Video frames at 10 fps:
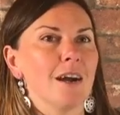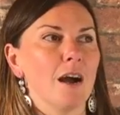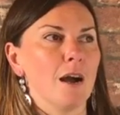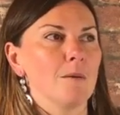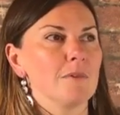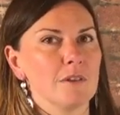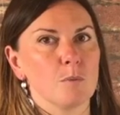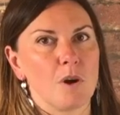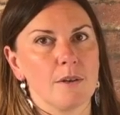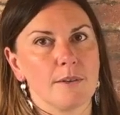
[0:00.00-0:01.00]
um, these
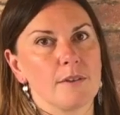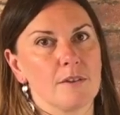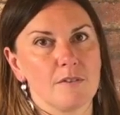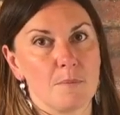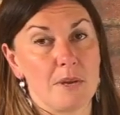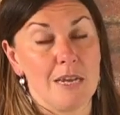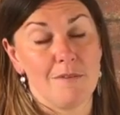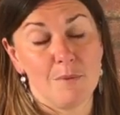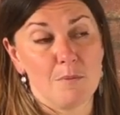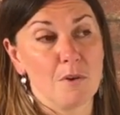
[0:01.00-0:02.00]
processes
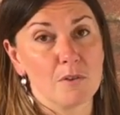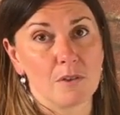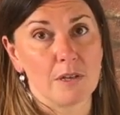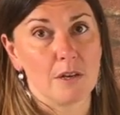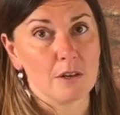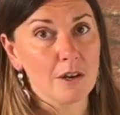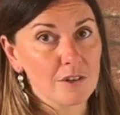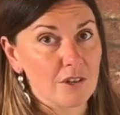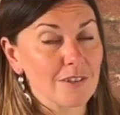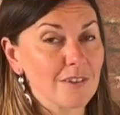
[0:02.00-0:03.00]
have been mostly
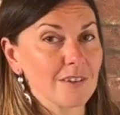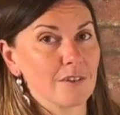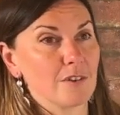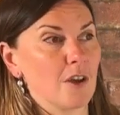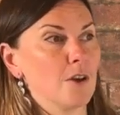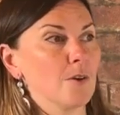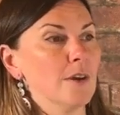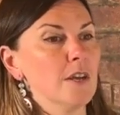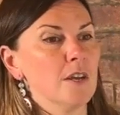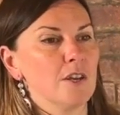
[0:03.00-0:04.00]
unconscious. So
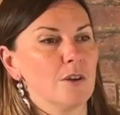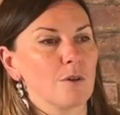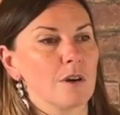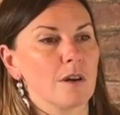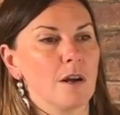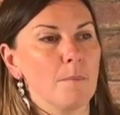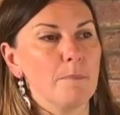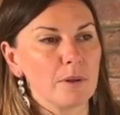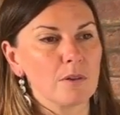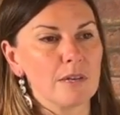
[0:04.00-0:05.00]
your
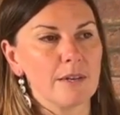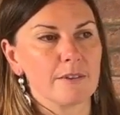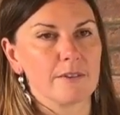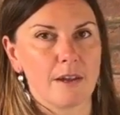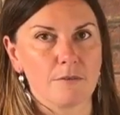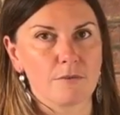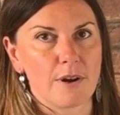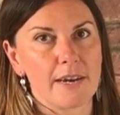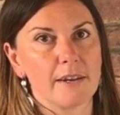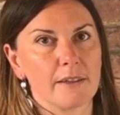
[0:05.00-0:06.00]
ability to
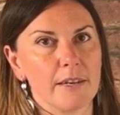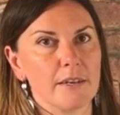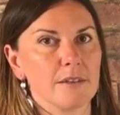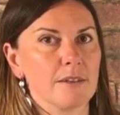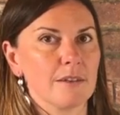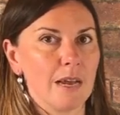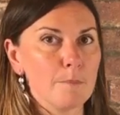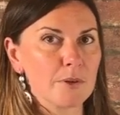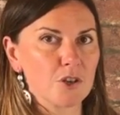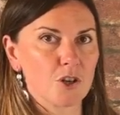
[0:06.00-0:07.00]
self-regulate
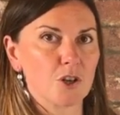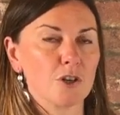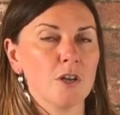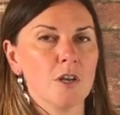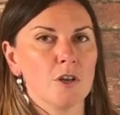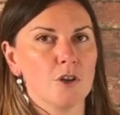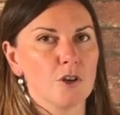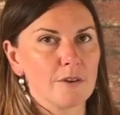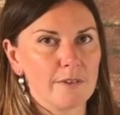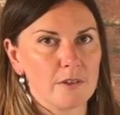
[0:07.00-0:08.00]
temperature,
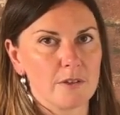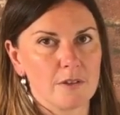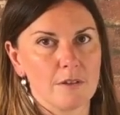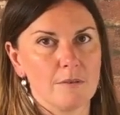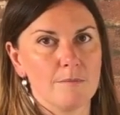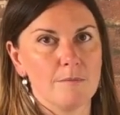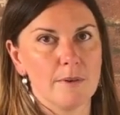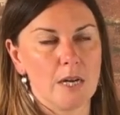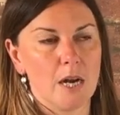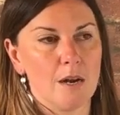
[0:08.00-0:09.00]
nervous system
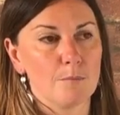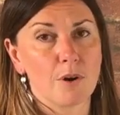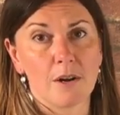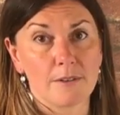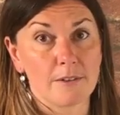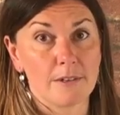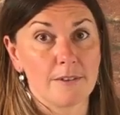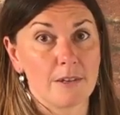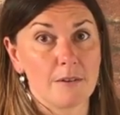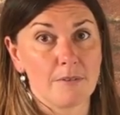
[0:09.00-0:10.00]
um,
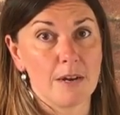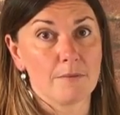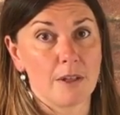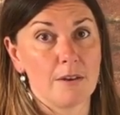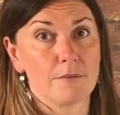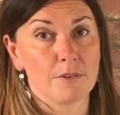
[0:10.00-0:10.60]
processes like fight, flight,